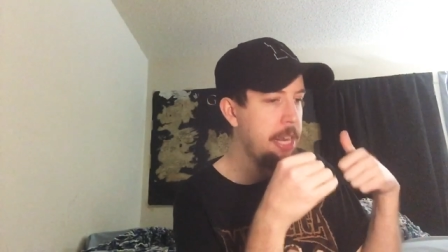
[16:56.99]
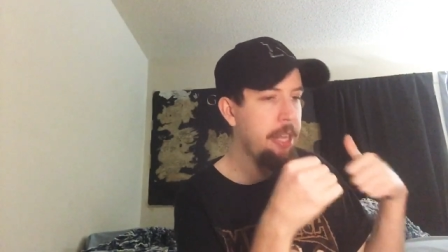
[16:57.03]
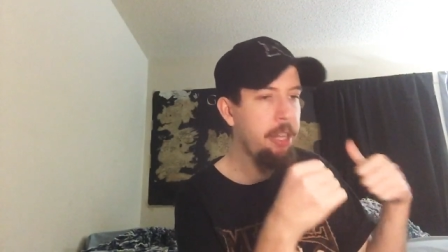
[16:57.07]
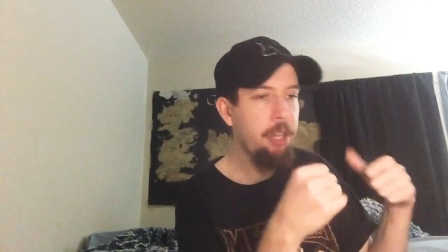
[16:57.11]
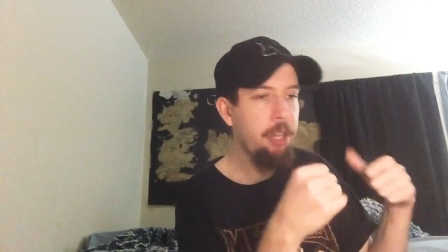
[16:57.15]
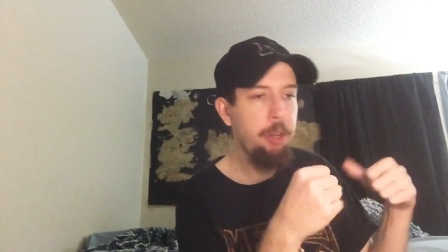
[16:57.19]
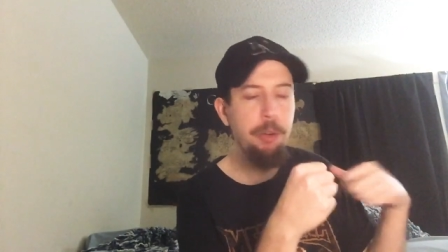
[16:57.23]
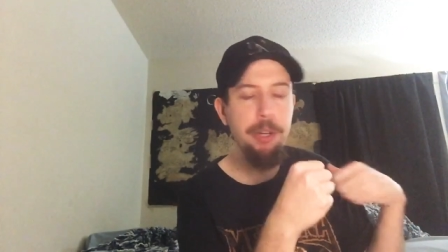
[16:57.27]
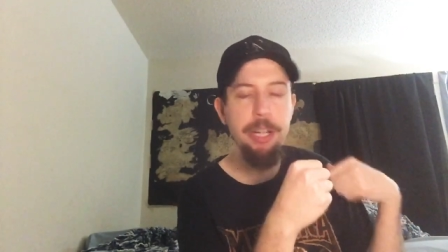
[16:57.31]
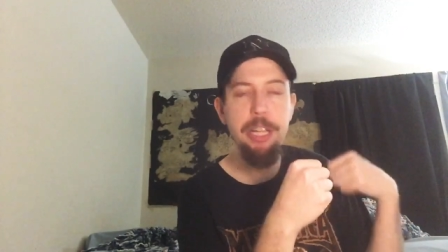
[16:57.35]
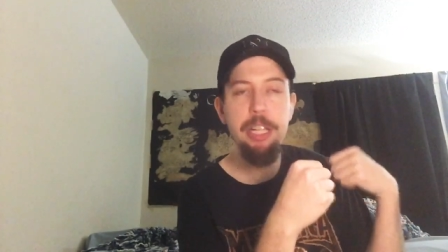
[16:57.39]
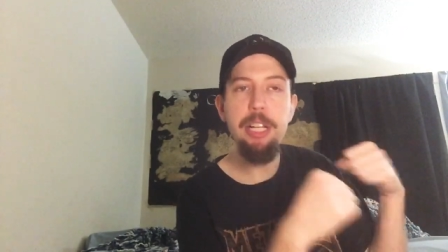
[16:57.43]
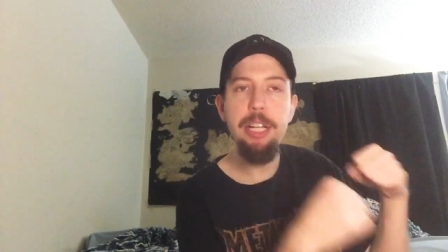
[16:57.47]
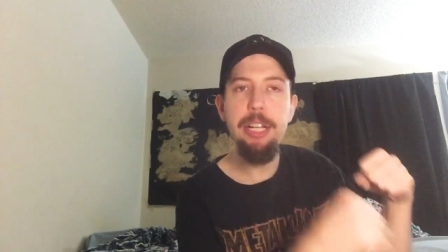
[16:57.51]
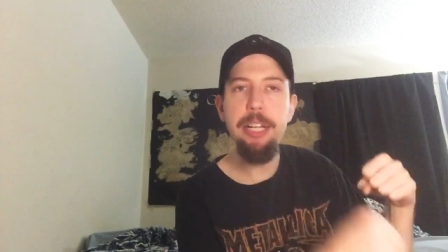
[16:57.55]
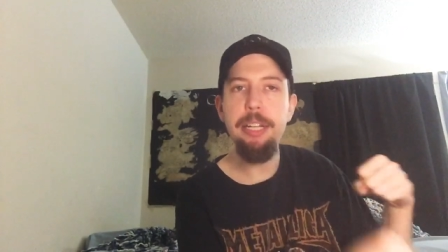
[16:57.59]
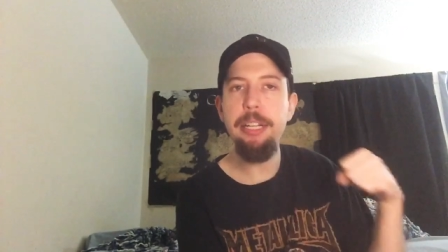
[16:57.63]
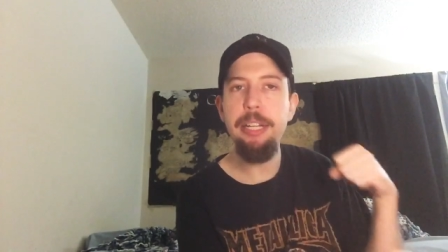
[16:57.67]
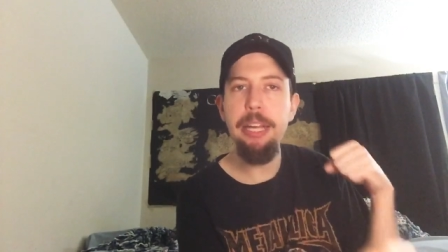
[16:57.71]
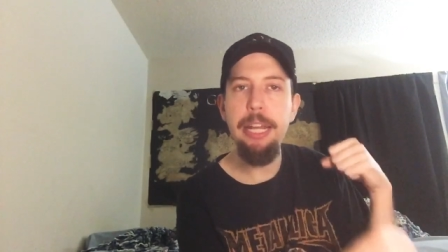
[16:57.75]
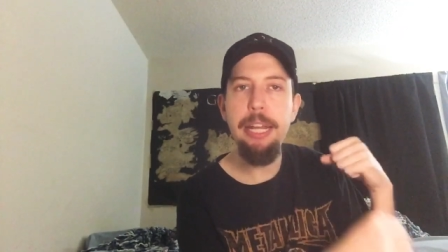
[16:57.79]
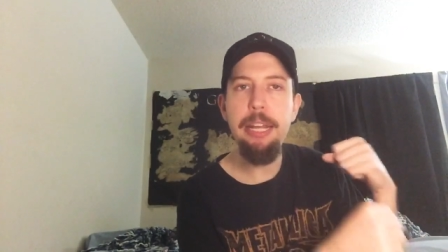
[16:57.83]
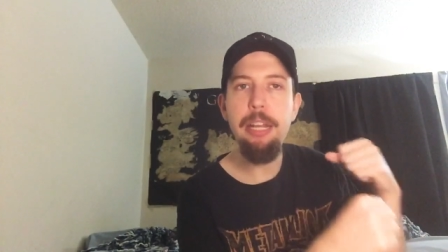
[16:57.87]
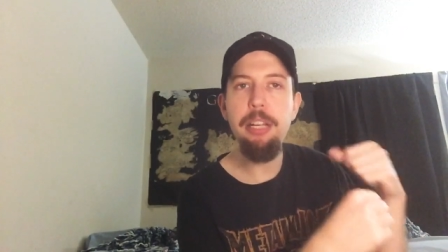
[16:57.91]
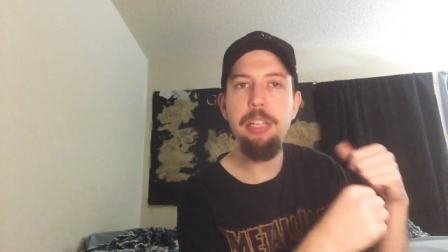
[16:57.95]
Hillary
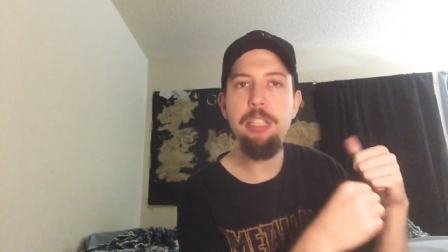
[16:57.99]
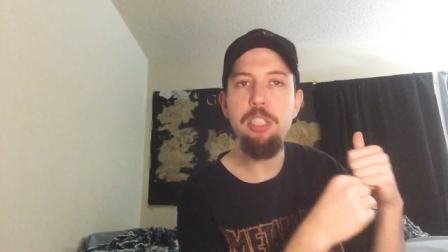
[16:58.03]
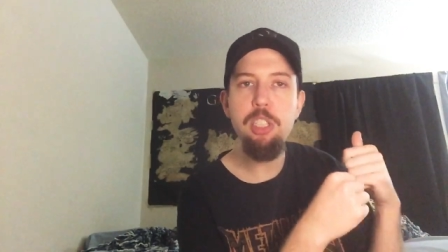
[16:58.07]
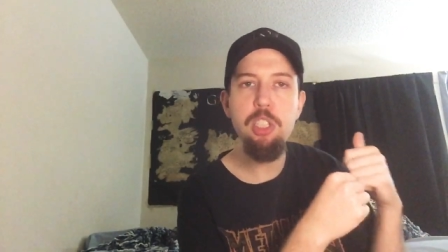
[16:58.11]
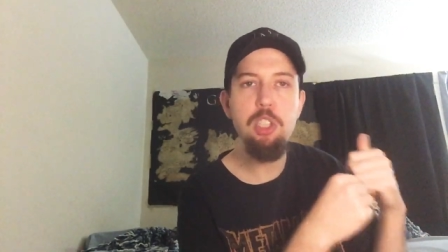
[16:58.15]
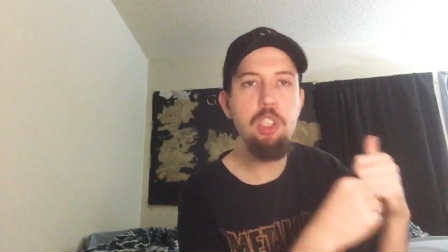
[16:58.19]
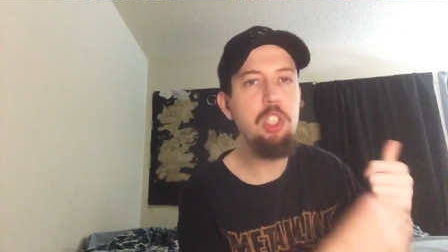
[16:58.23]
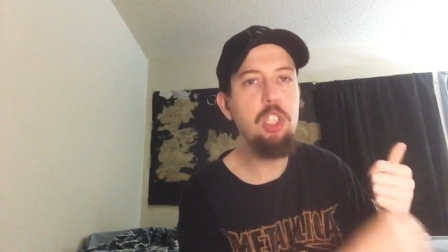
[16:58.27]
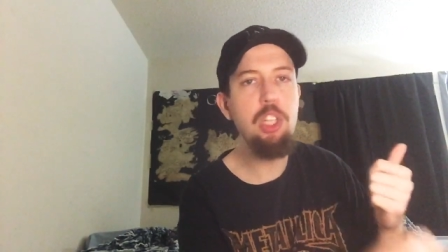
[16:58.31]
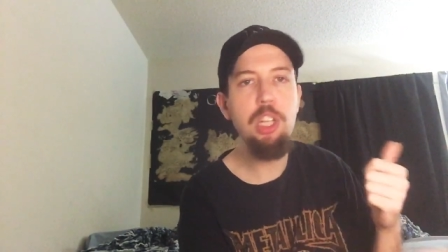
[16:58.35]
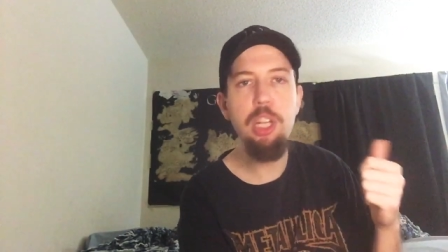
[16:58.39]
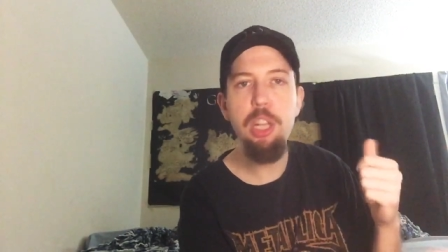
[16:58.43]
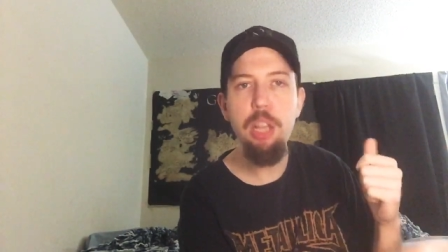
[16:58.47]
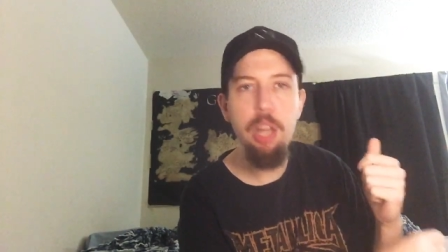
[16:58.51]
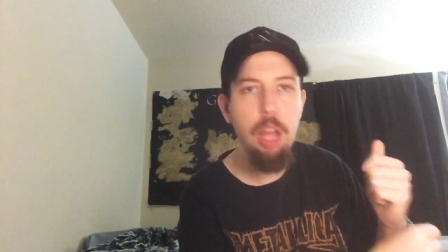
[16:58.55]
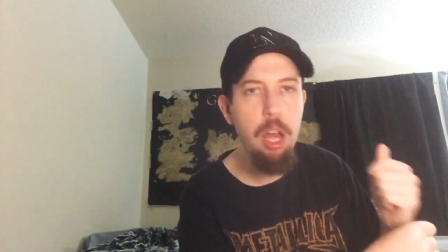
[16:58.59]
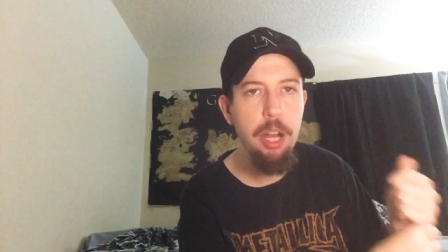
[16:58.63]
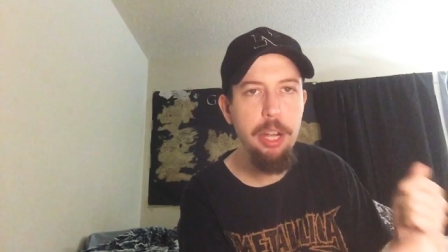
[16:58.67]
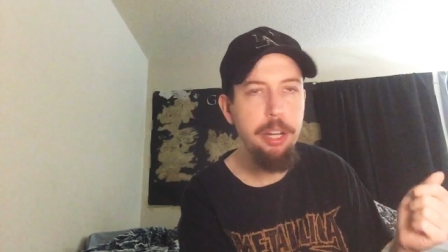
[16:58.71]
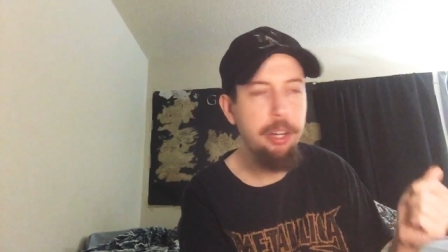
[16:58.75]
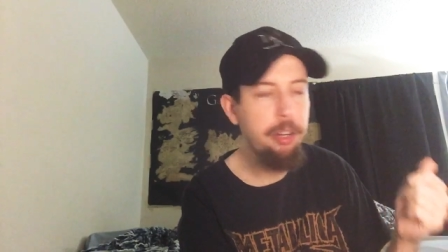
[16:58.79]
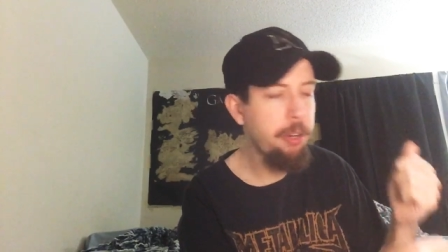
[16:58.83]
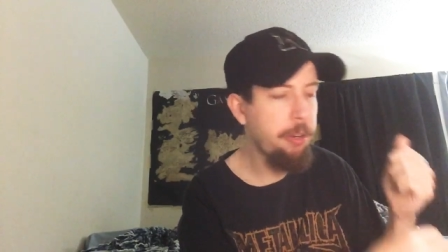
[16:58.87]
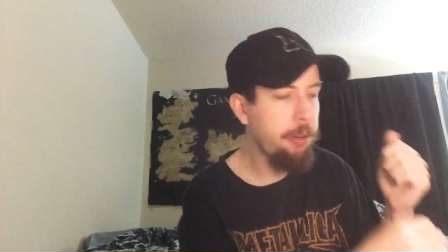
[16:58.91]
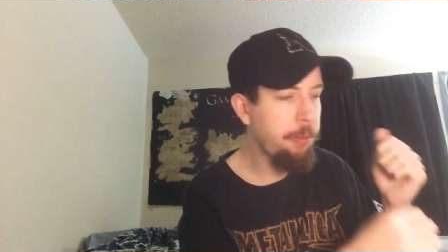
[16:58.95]
Clinton in a
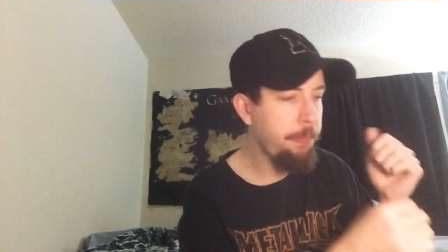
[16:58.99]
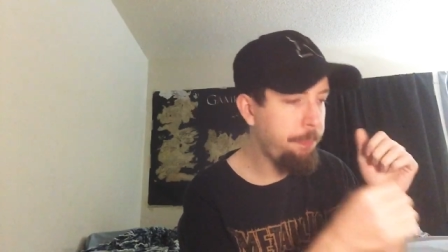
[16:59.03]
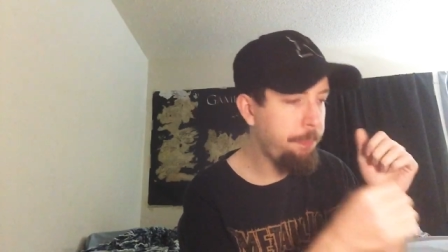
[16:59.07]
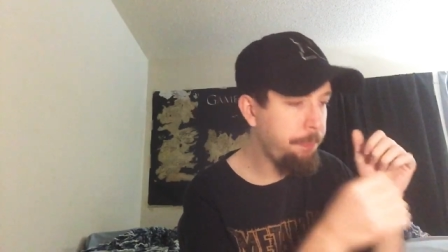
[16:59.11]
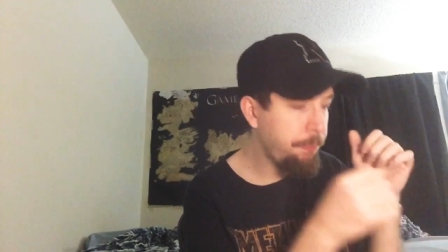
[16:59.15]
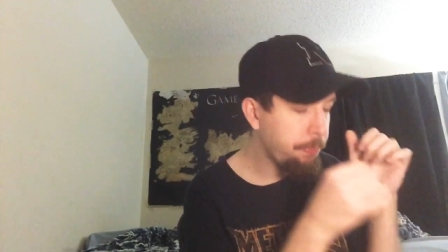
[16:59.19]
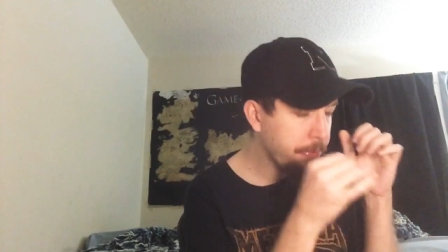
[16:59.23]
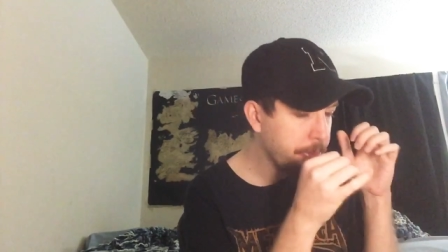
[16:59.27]
slugger,